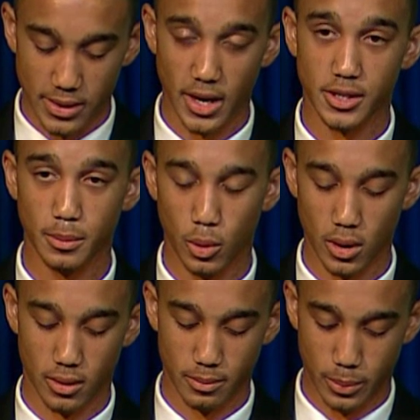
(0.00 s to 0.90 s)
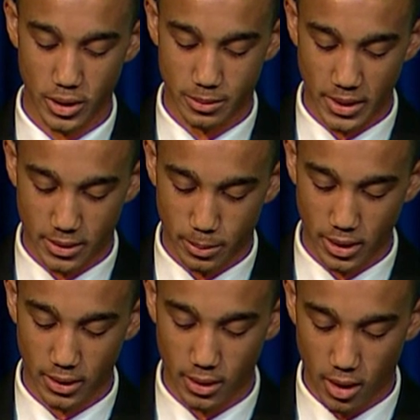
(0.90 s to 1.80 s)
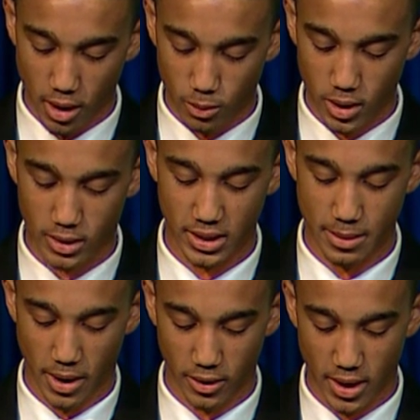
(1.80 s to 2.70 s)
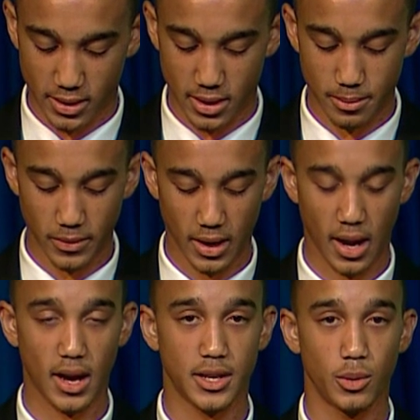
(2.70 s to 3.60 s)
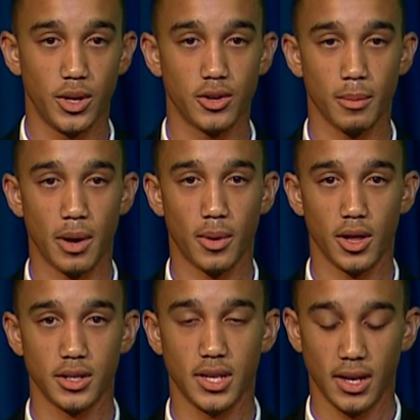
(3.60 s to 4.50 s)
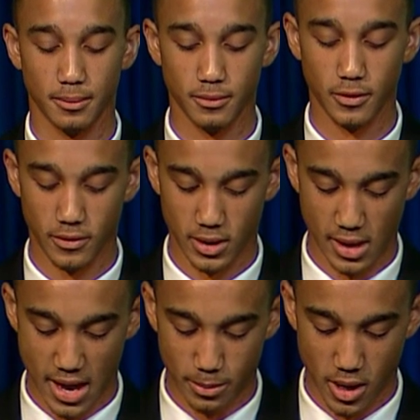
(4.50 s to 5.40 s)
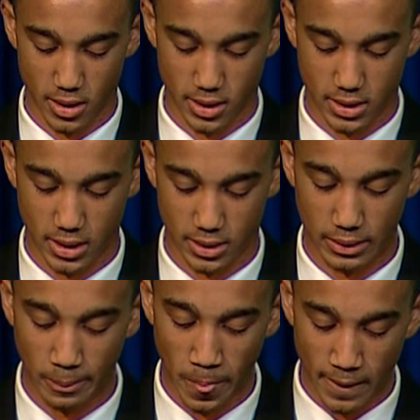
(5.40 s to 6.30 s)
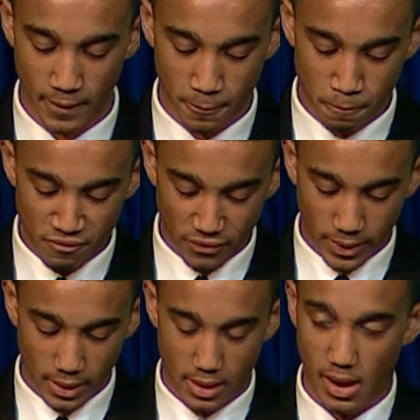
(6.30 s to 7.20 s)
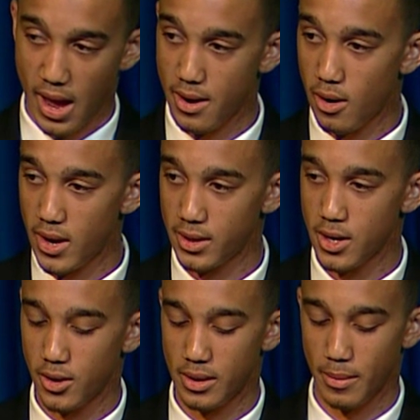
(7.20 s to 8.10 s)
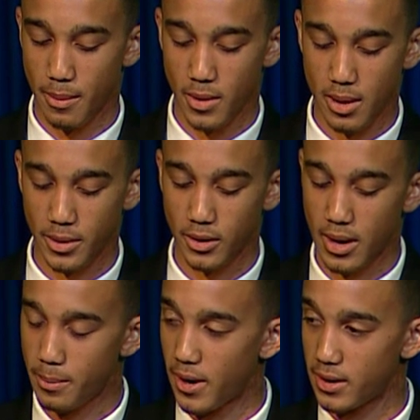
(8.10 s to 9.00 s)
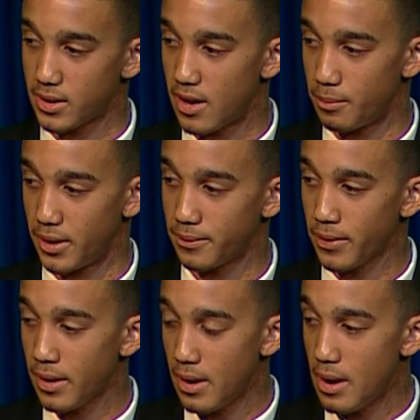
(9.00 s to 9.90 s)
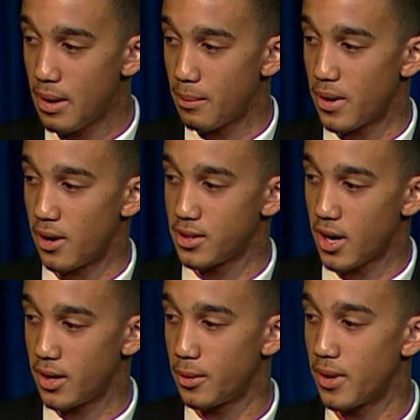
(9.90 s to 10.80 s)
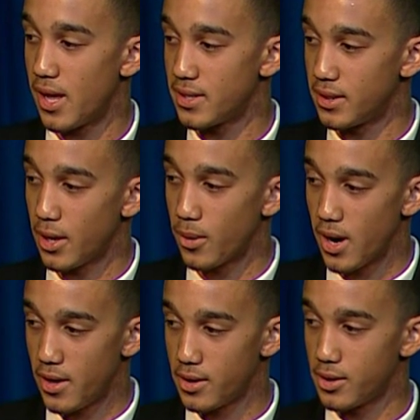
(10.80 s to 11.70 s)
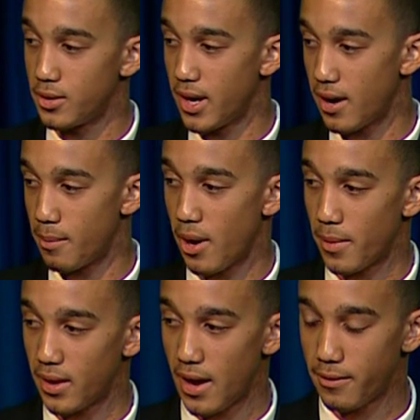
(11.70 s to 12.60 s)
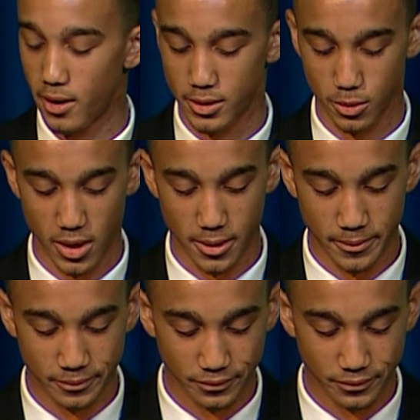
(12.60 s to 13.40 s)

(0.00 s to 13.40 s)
Their support pushed me to put in the hard work to get my grades up, and I got to rejoin my Ballers team for the last part of the season. I had always known that my mom and grandparents loved me, but I was starting to realize that there were others who cared about my life as well.